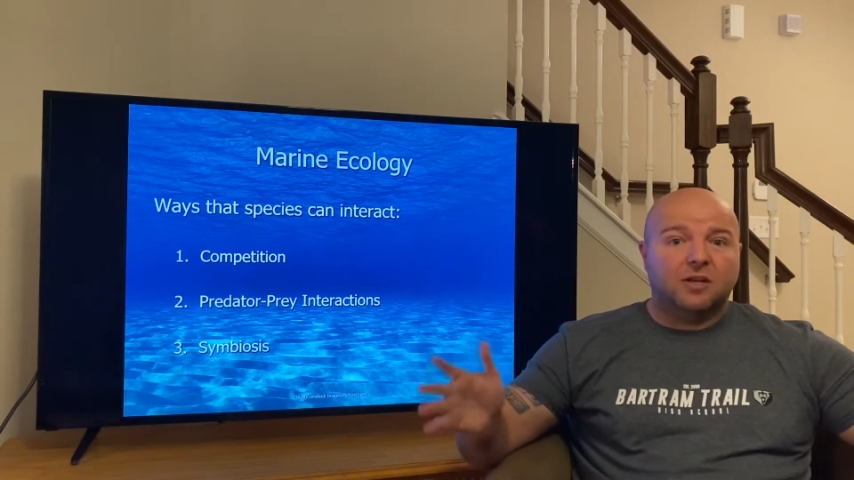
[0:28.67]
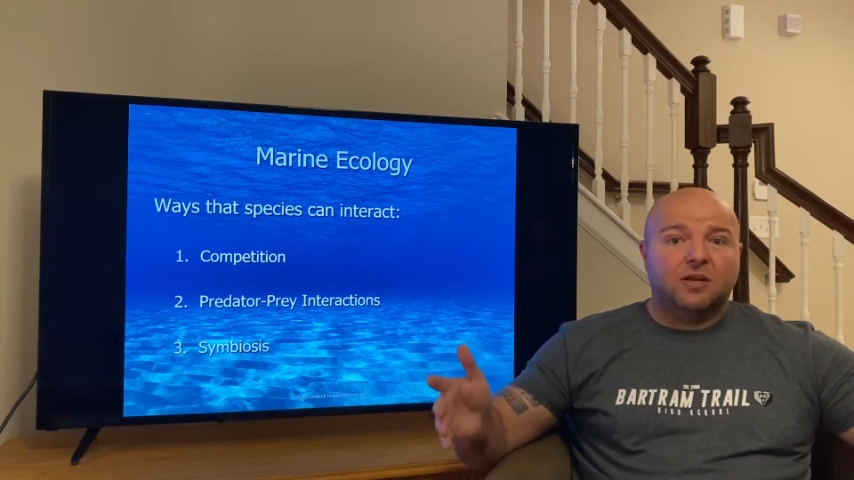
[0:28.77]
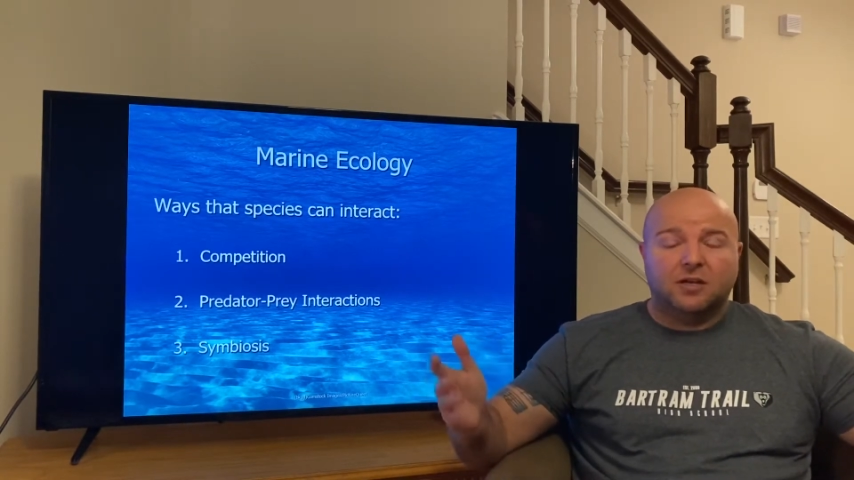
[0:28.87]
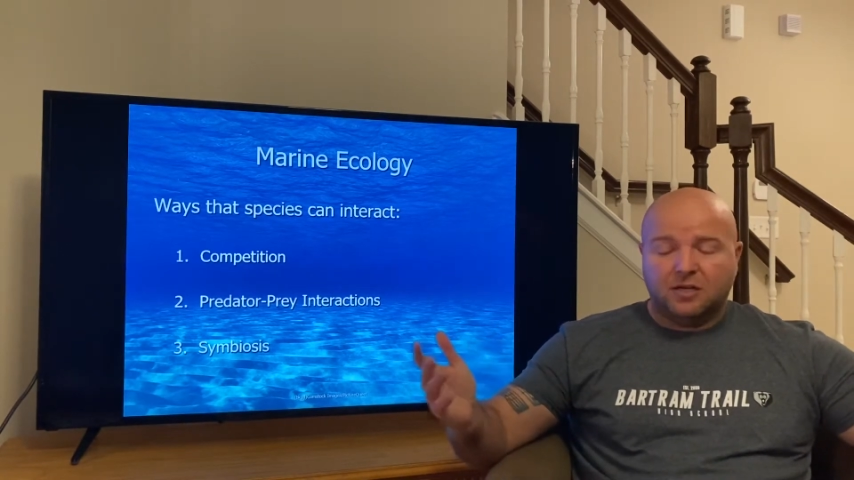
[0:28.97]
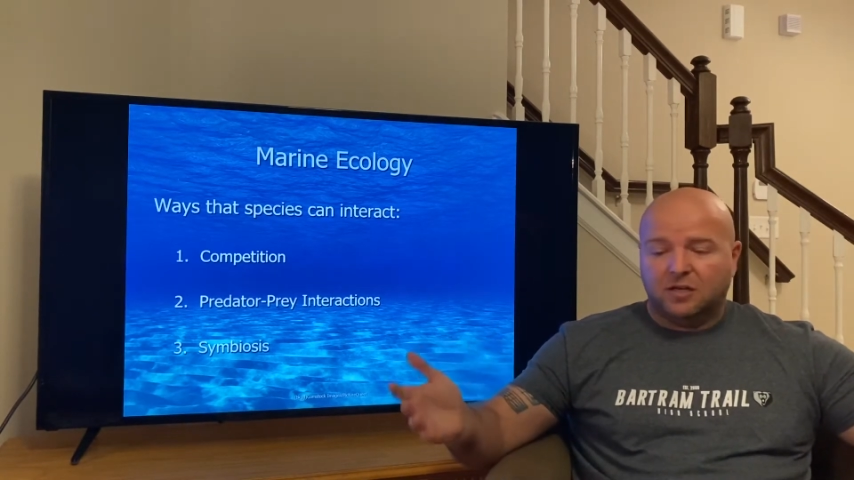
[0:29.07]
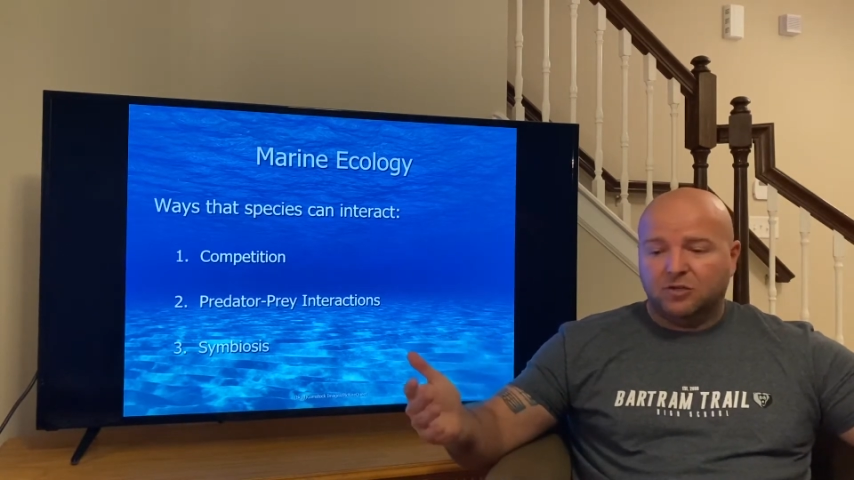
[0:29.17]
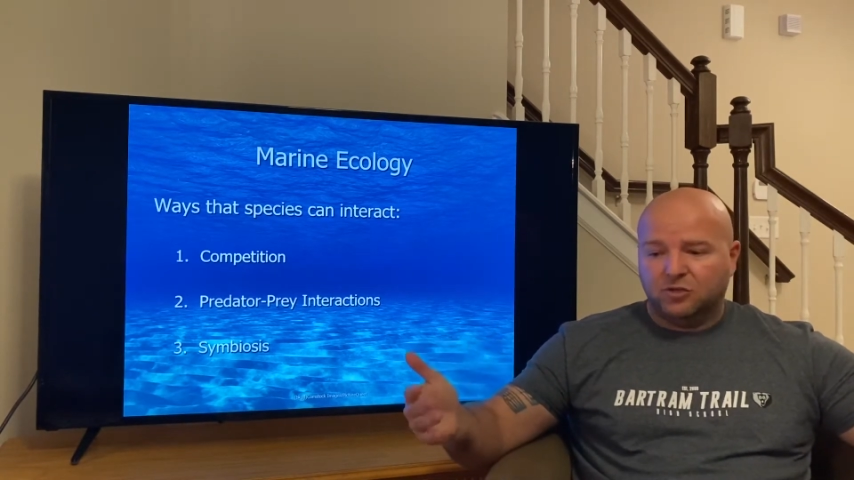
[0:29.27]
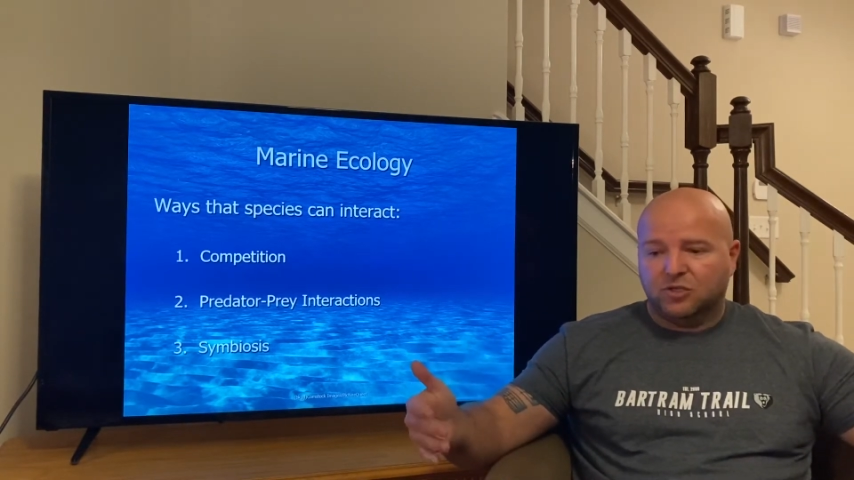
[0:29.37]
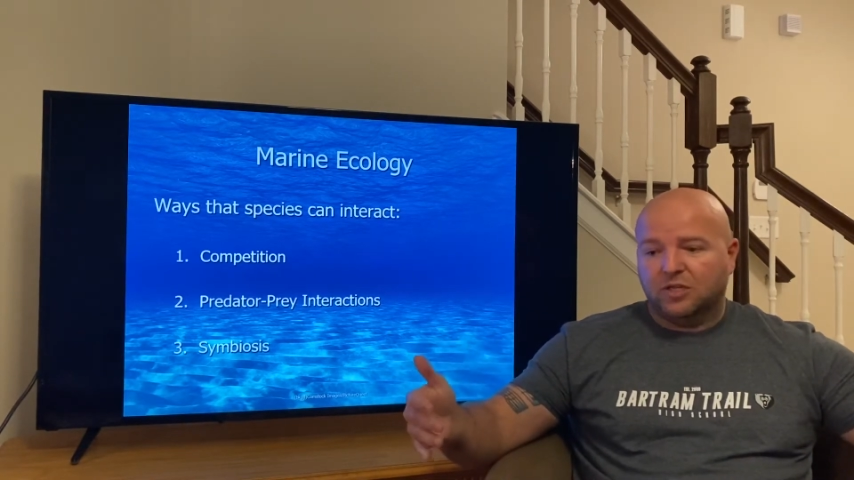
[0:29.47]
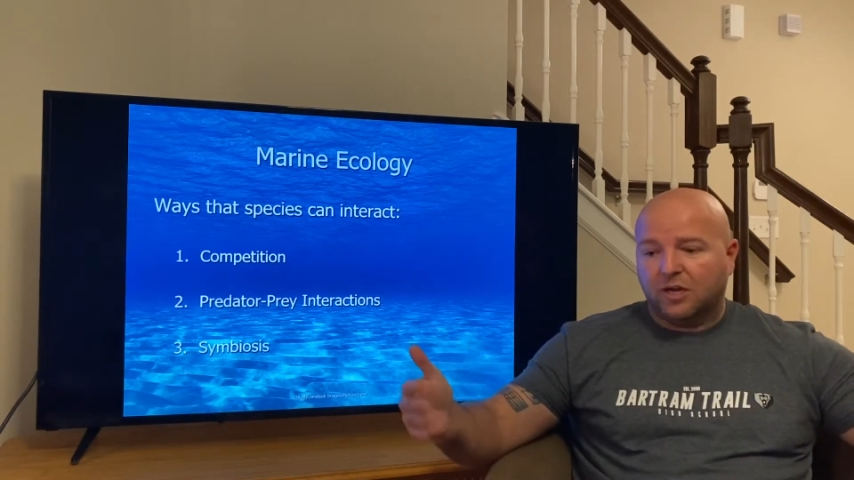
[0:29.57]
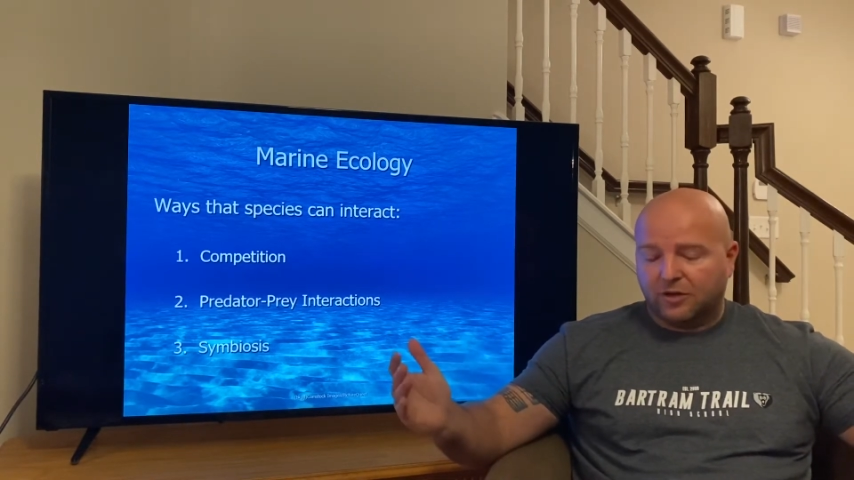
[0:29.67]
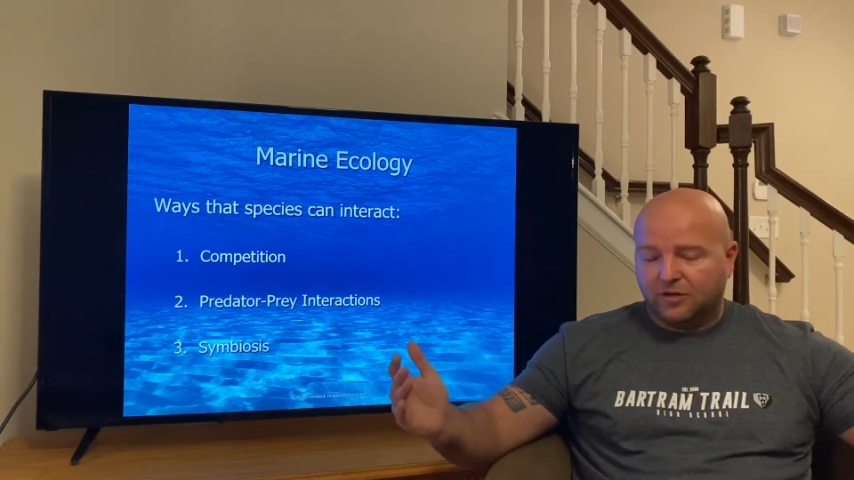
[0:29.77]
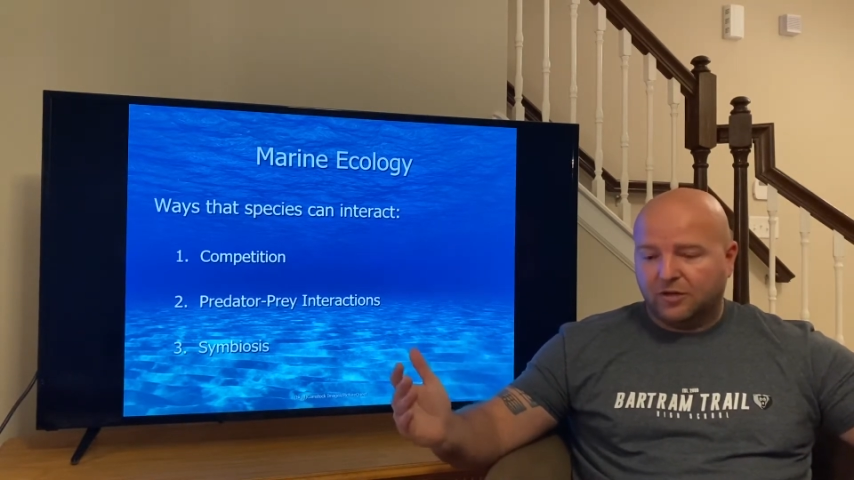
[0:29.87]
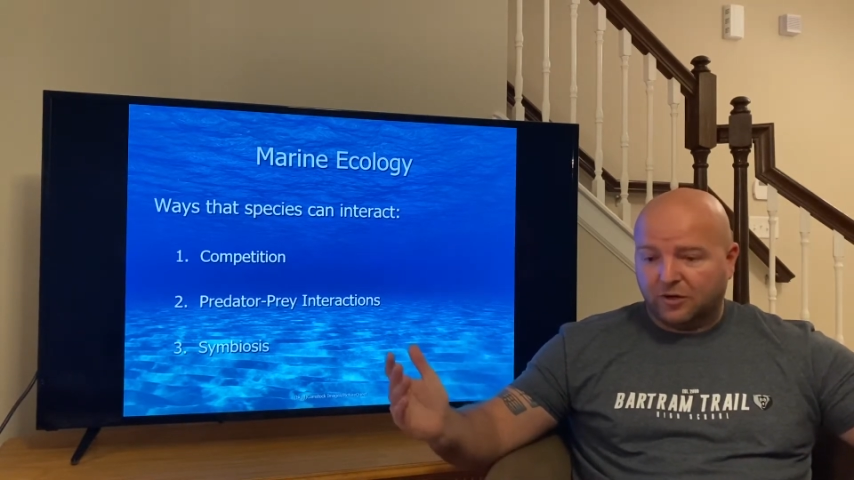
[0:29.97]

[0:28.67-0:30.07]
and usually I'll